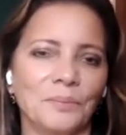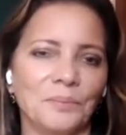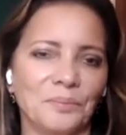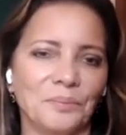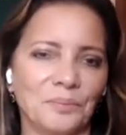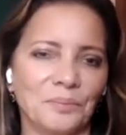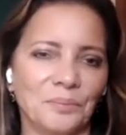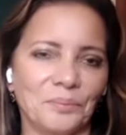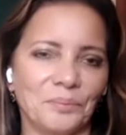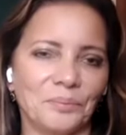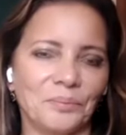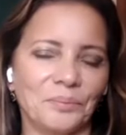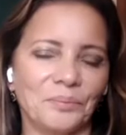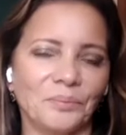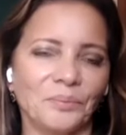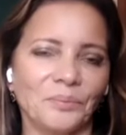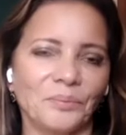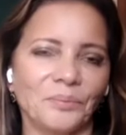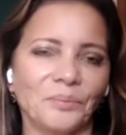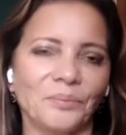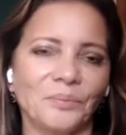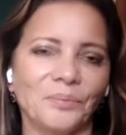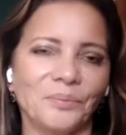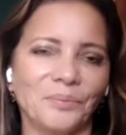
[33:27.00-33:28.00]

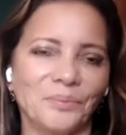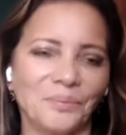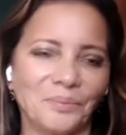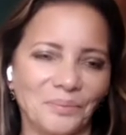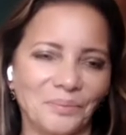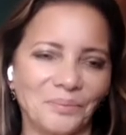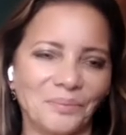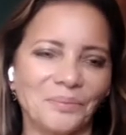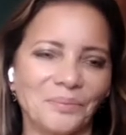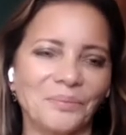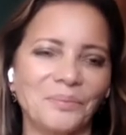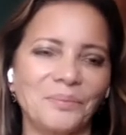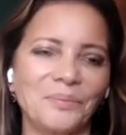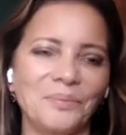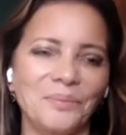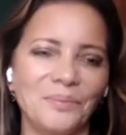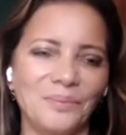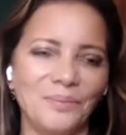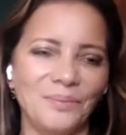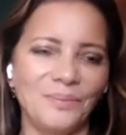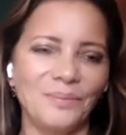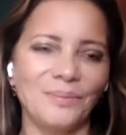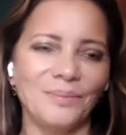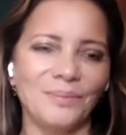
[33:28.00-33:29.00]

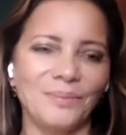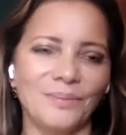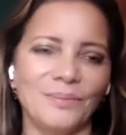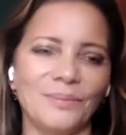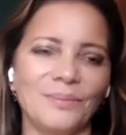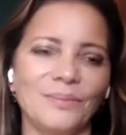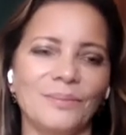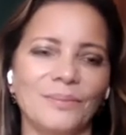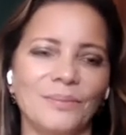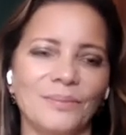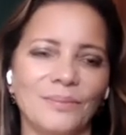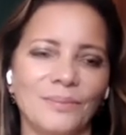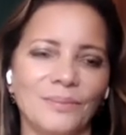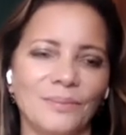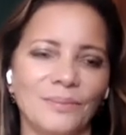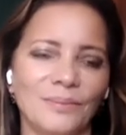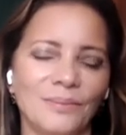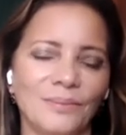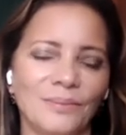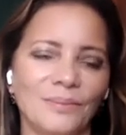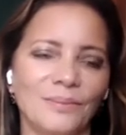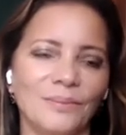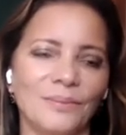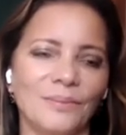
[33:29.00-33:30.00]

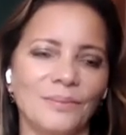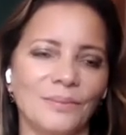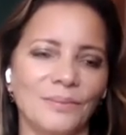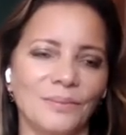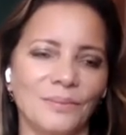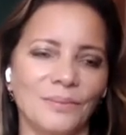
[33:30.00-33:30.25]
(silent)